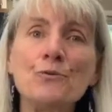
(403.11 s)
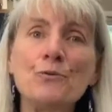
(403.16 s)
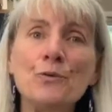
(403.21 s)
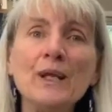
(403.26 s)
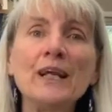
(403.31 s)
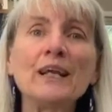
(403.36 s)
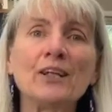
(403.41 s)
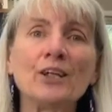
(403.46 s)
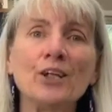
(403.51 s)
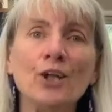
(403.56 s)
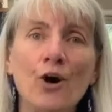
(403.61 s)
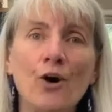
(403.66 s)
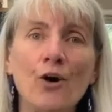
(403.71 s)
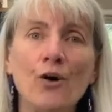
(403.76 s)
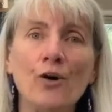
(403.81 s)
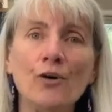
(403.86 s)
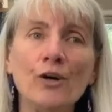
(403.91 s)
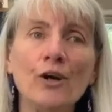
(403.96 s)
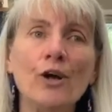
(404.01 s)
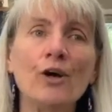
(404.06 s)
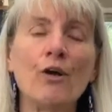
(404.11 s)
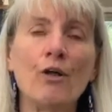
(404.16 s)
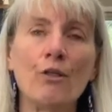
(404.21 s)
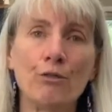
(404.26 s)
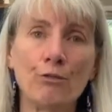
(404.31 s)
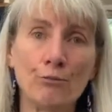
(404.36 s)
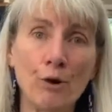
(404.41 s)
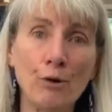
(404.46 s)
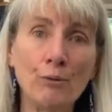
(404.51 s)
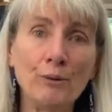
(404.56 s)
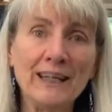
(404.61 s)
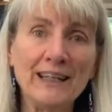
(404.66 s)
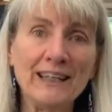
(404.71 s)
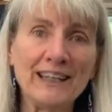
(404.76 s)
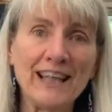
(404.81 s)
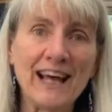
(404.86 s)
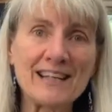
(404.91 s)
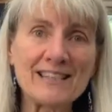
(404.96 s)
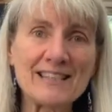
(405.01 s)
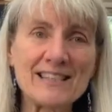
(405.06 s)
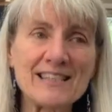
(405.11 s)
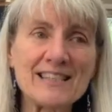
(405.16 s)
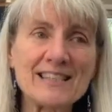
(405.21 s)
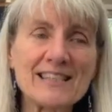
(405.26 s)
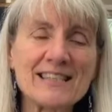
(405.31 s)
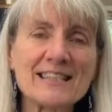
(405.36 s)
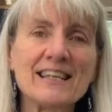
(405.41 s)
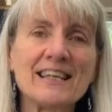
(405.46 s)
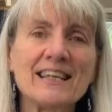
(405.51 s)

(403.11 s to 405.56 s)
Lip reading: week-long throwing classes